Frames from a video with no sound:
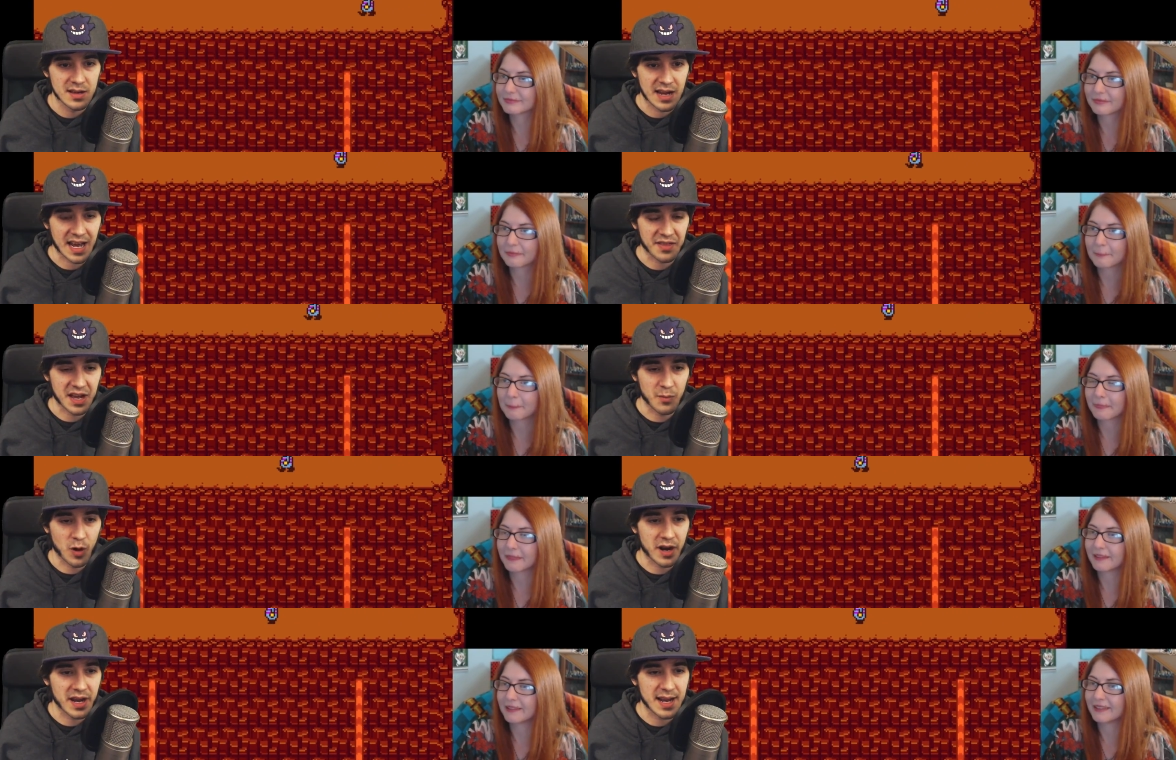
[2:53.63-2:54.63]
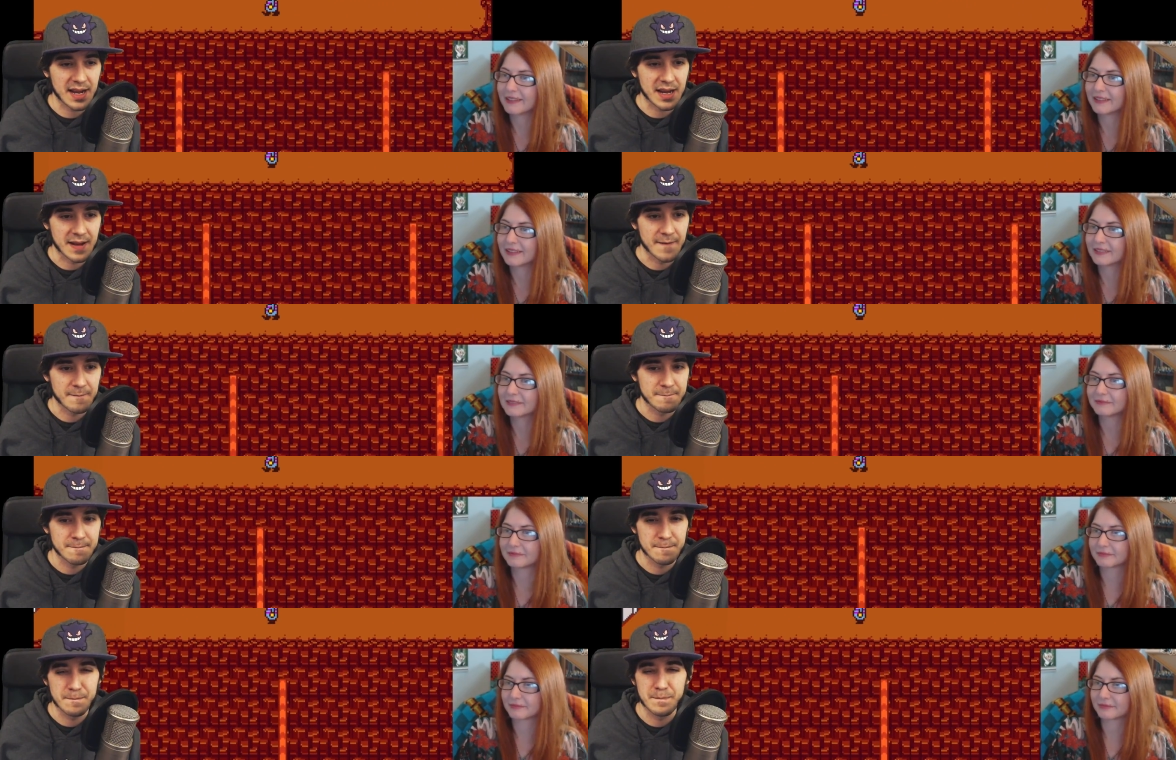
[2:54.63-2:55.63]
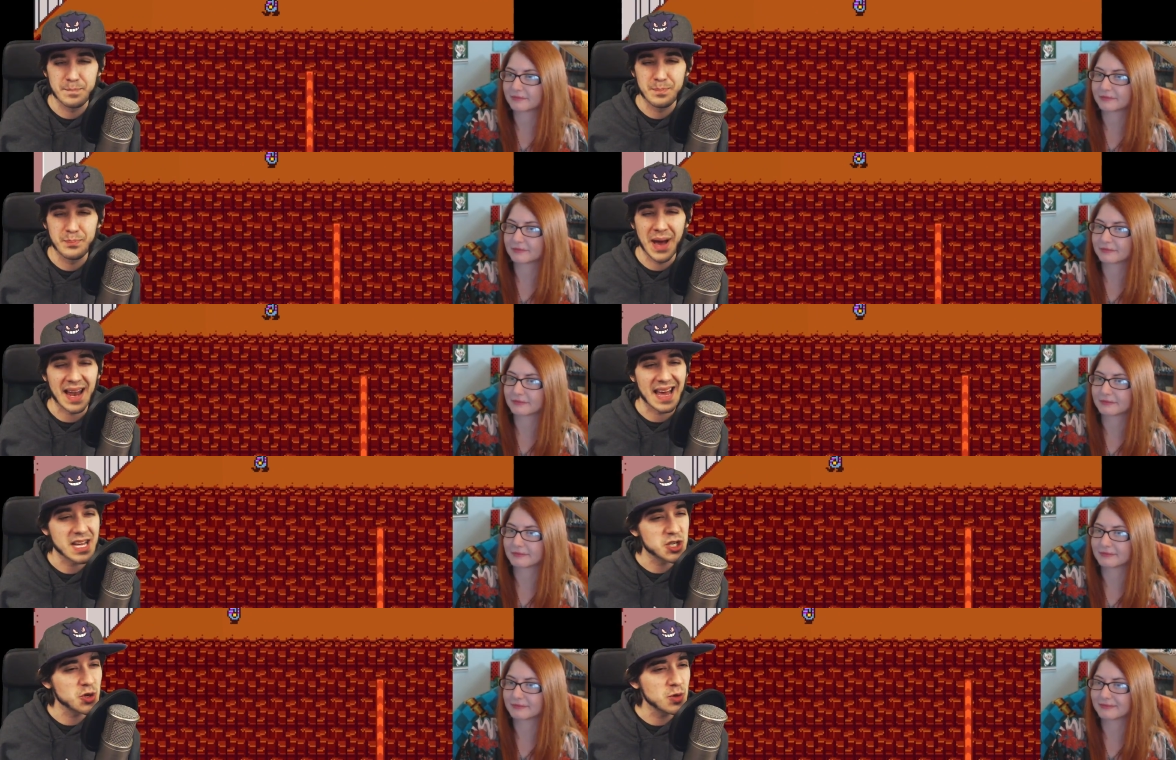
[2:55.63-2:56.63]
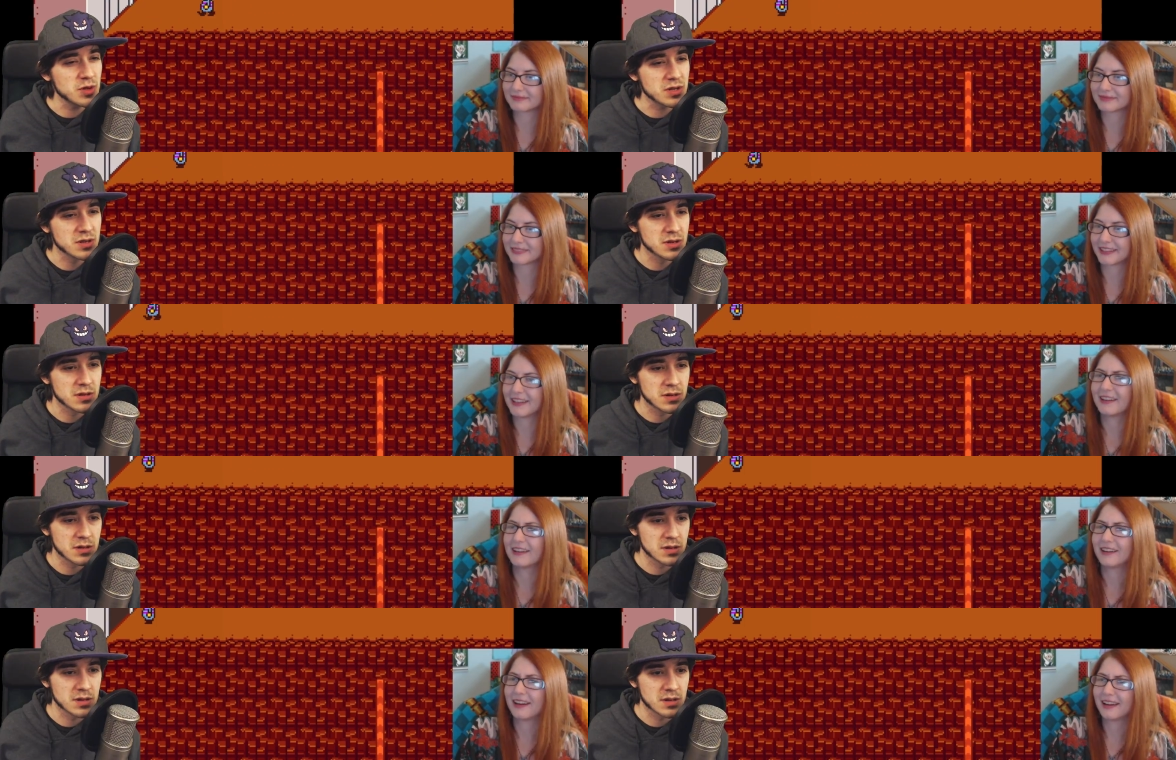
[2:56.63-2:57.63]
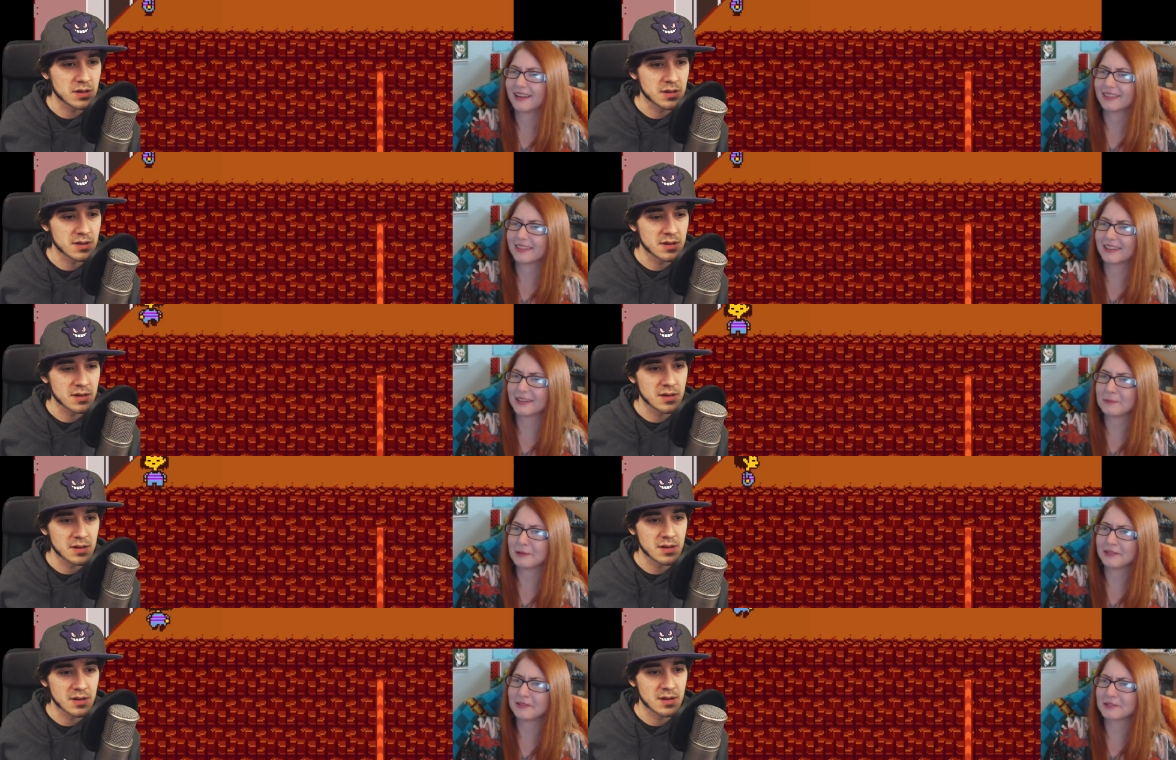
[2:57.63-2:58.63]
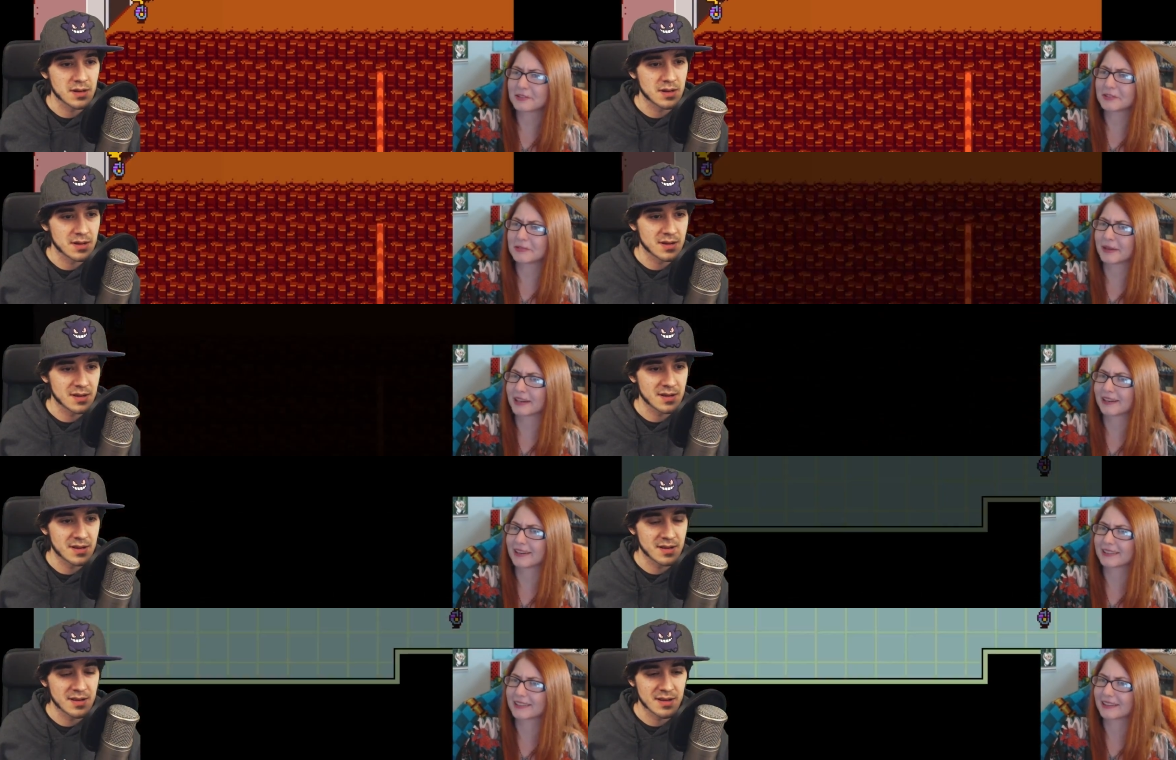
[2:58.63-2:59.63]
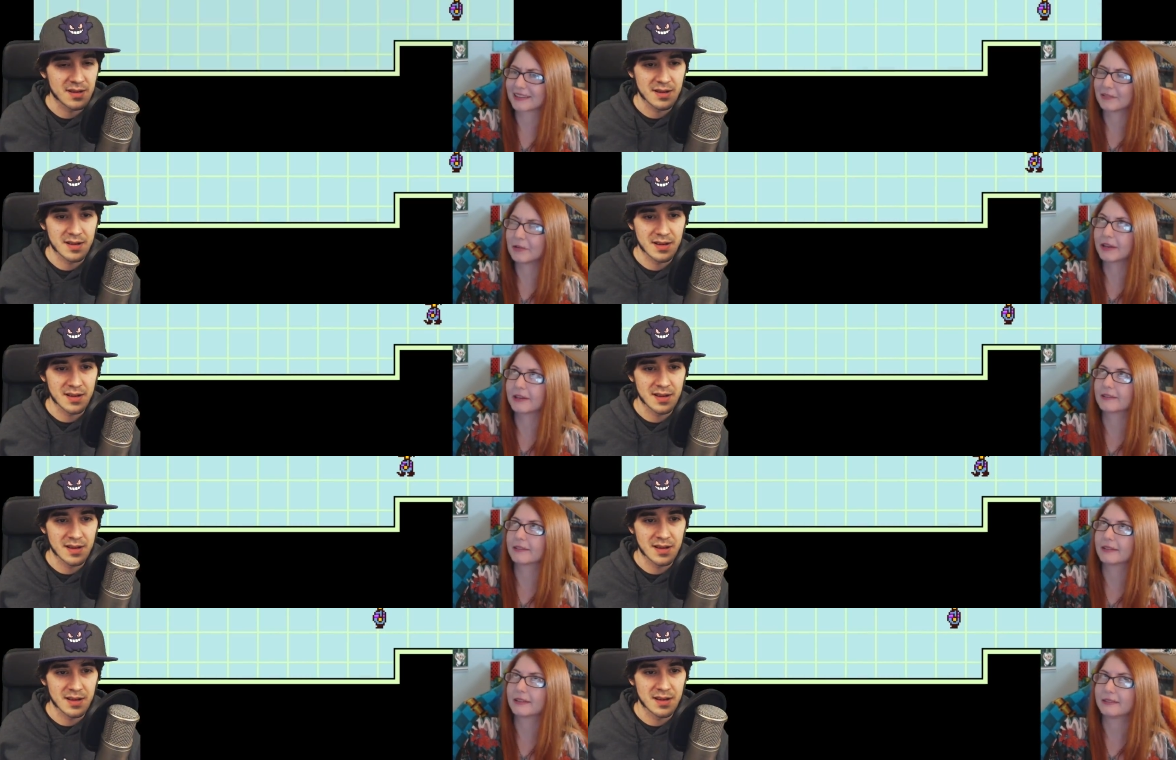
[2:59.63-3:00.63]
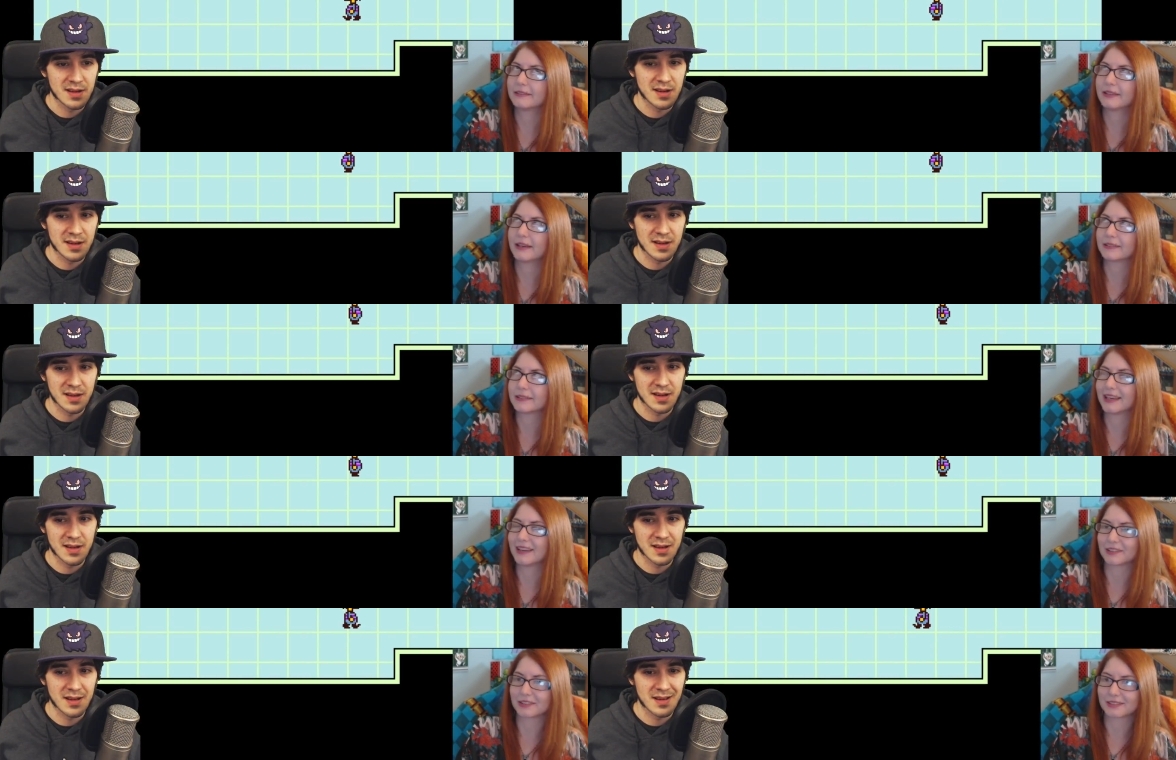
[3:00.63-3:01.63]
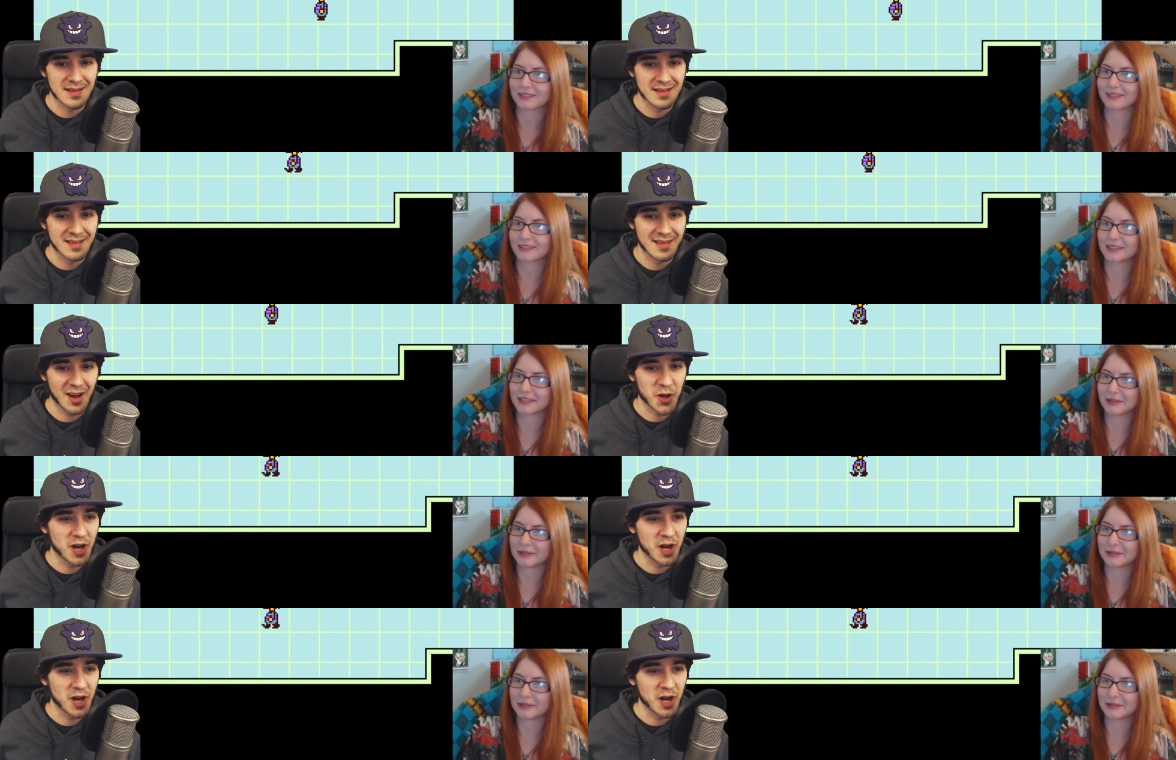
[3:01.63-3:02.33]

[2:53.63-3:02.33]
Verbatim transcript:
Speaker 1: Like, I think I'm wearing ballet shoes?
Speaker 2: I think I'm wearing those too, my character. Wait, yes.
Speaker 1: Because